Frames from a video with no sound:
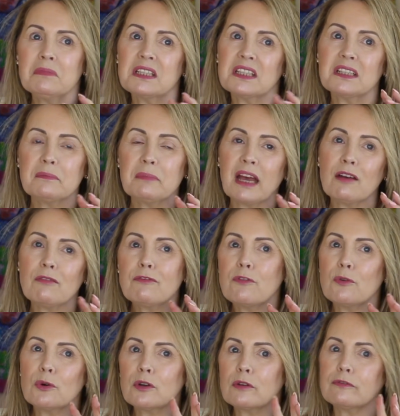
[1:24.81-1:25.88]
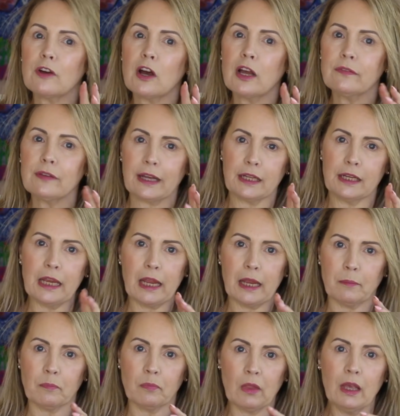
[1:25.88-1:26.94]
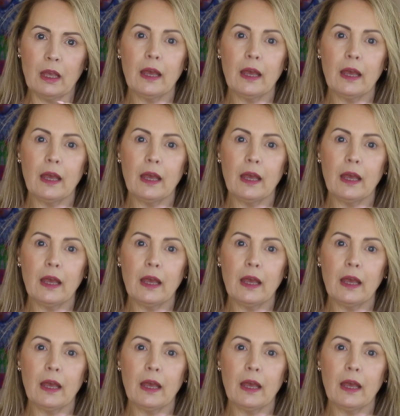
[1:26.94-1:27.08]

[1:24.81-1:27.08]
till about 4 or 5 a.m.